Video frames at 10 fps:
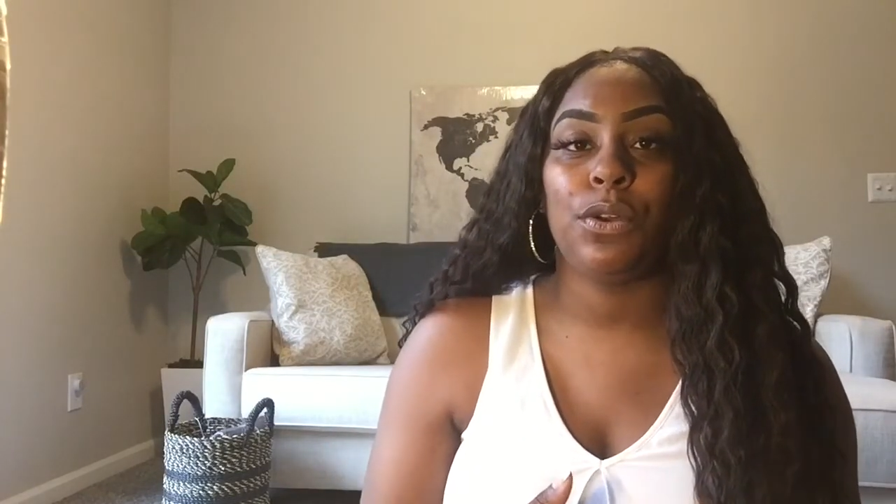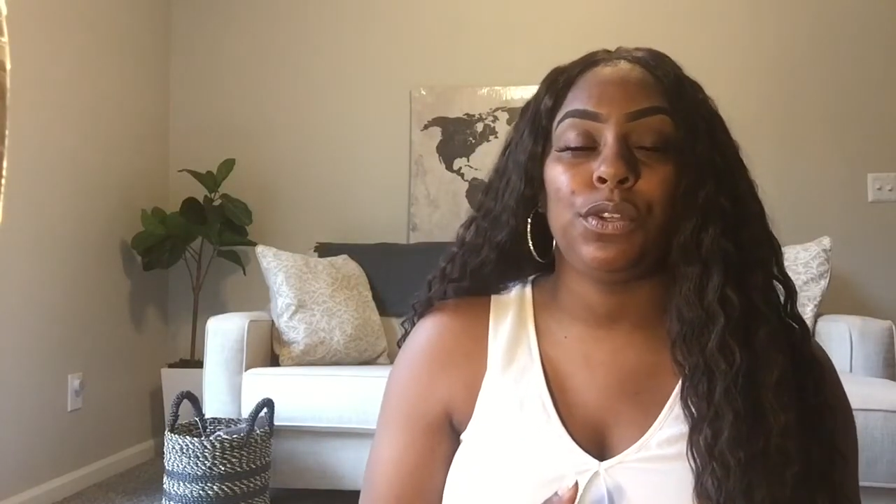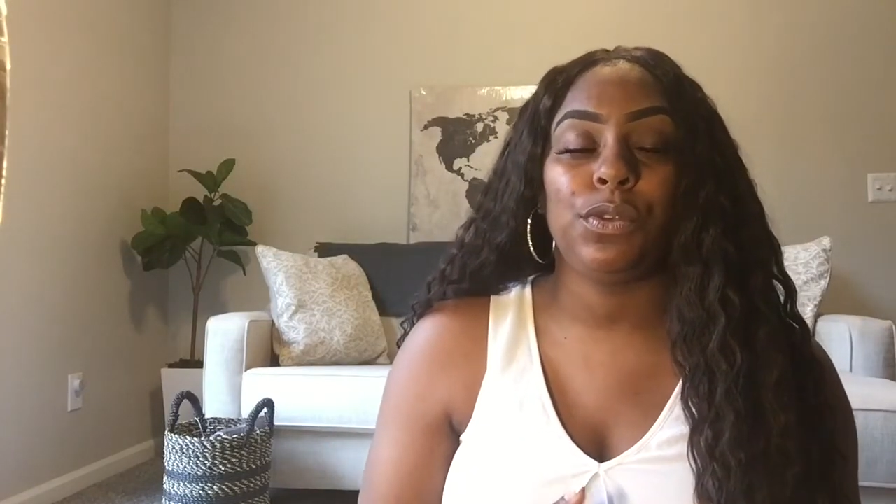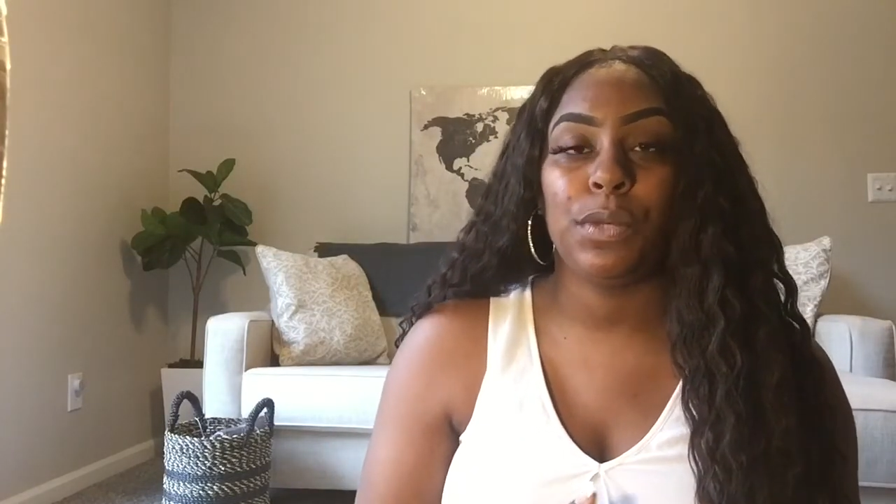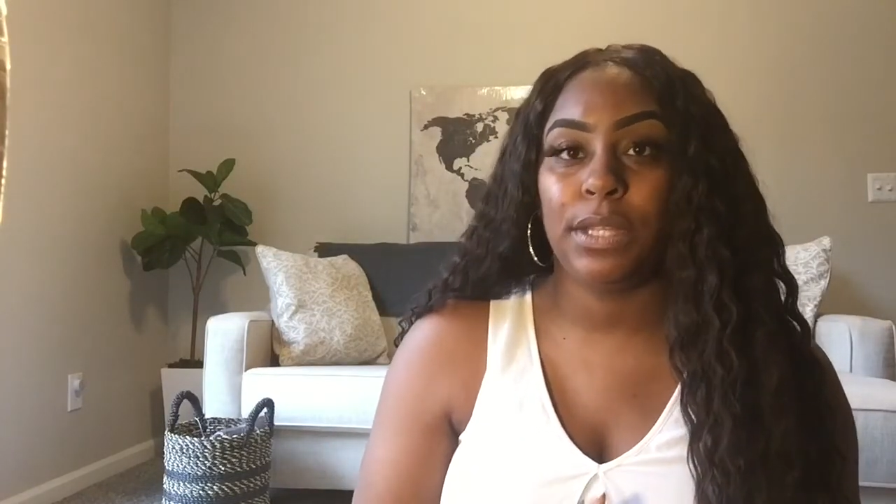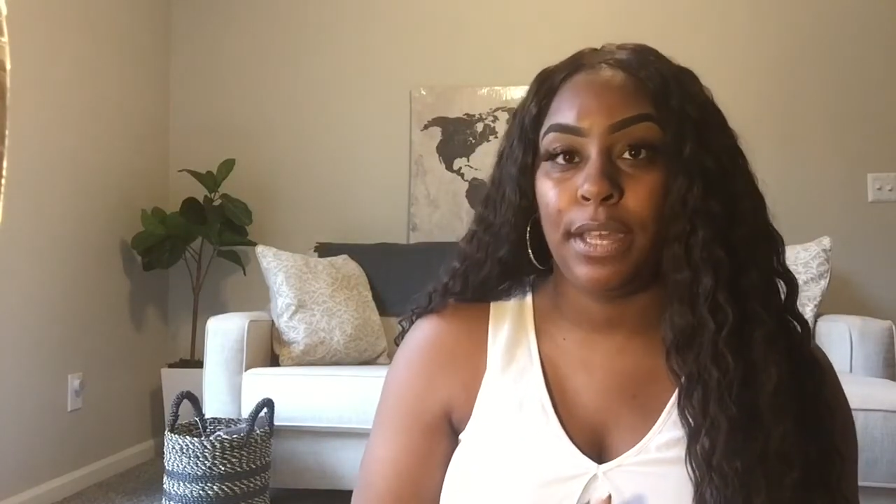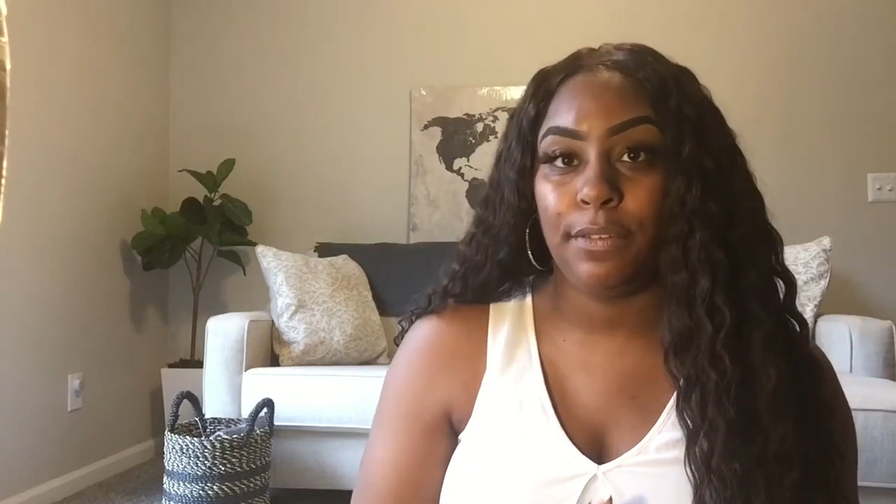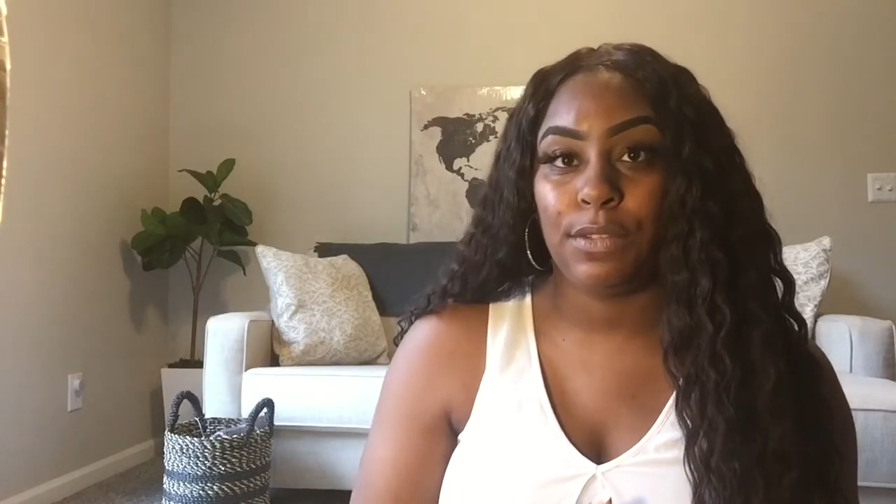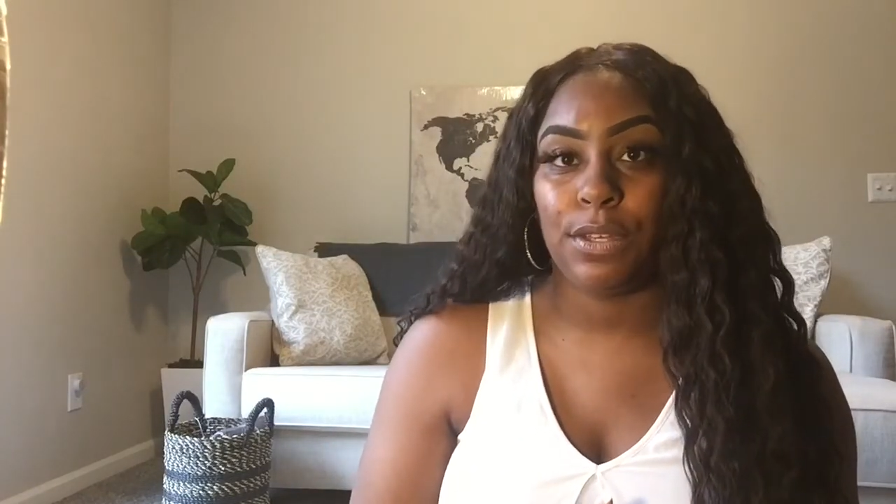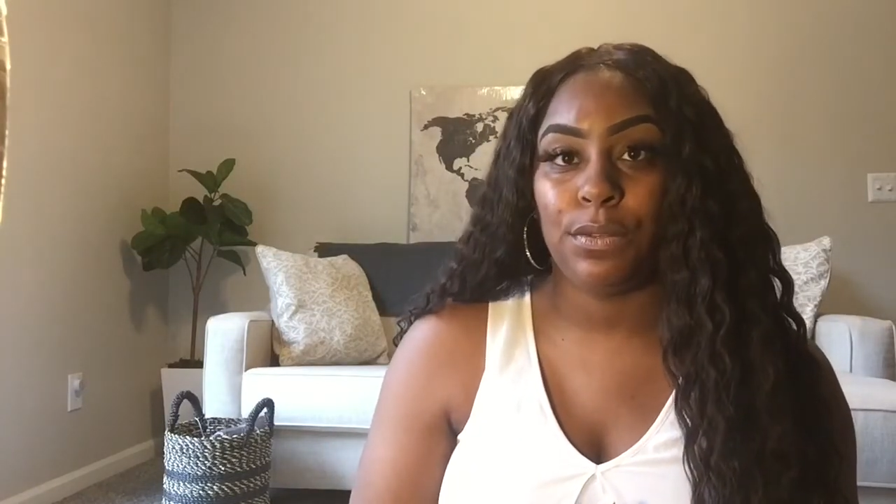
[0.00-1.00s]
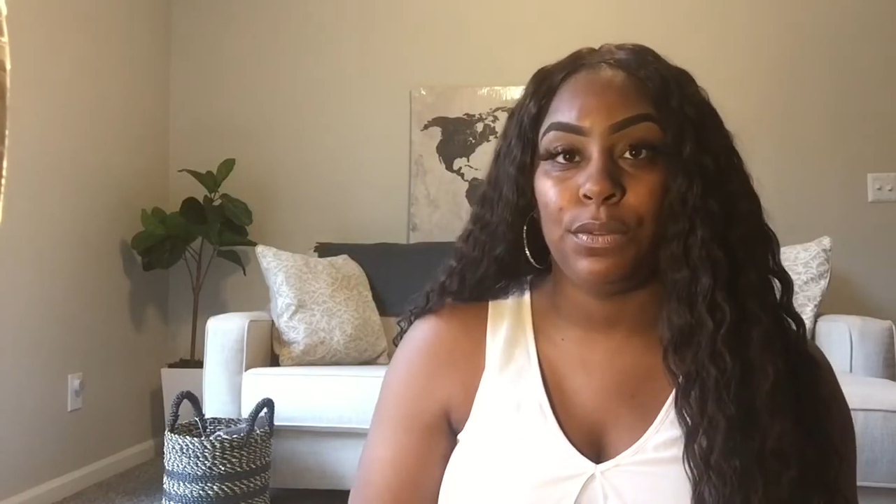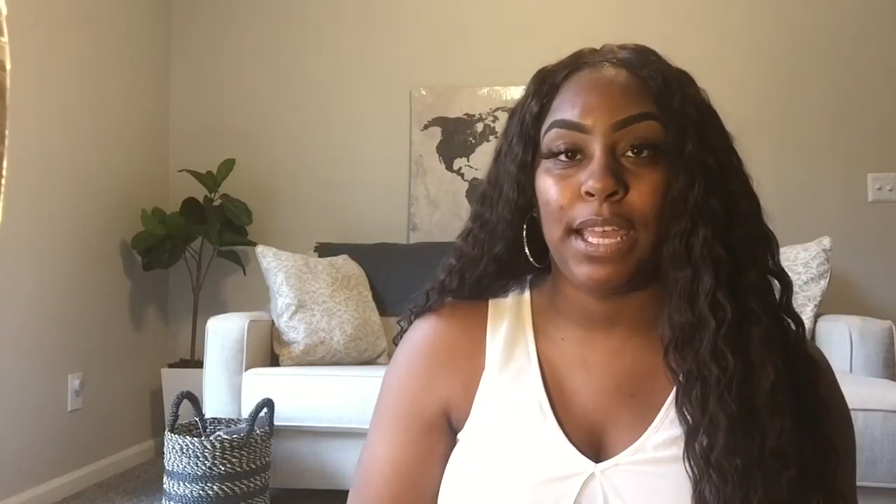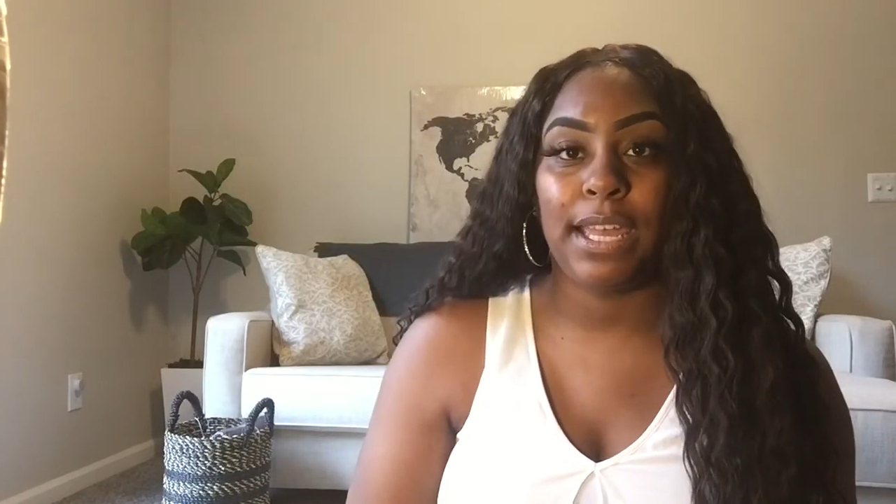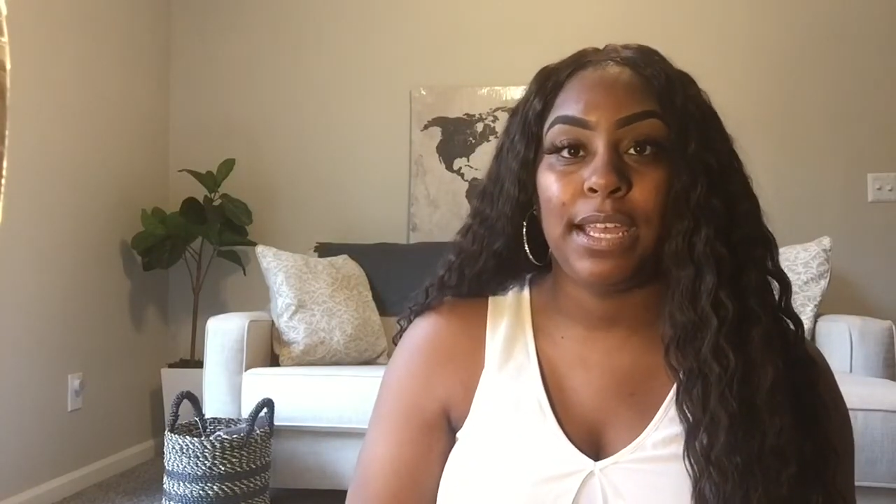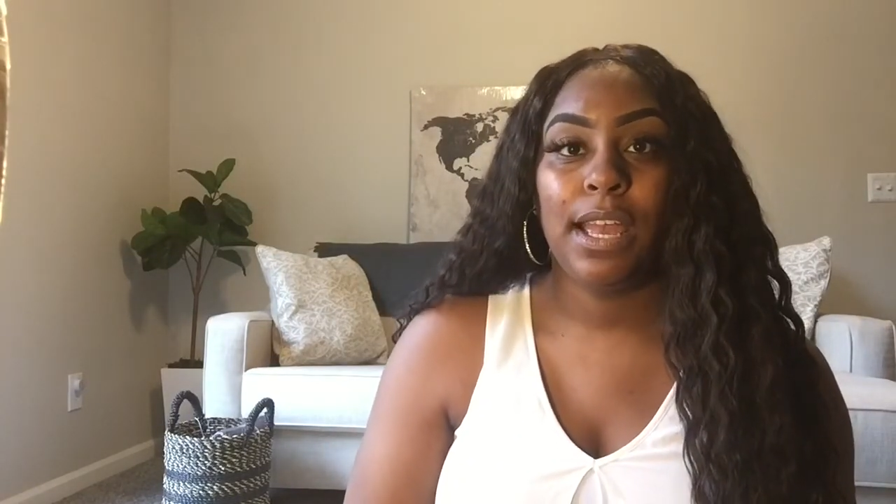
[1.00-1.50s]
you and love you, they